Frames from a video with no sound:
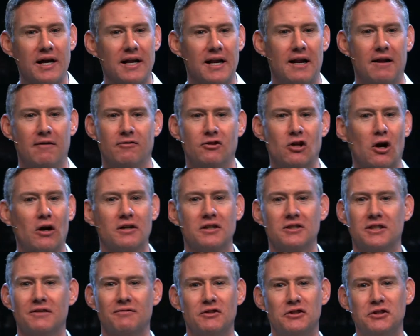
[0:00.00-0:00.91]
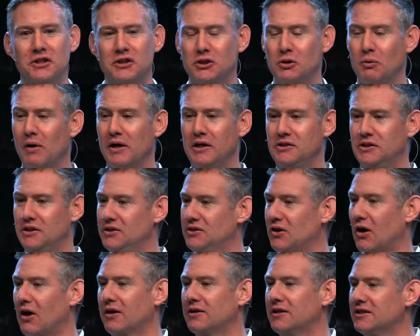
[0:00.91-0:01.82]
out of darkness of a situation,
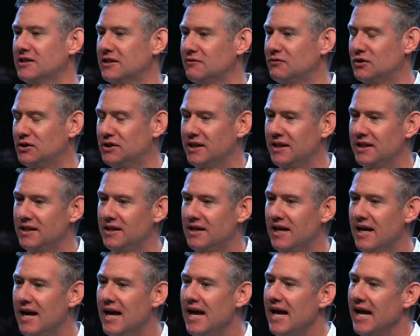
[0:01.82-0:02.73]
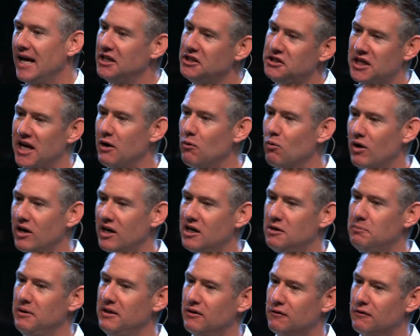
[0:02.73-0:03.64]
darkness of sin. And Jay wanted to be the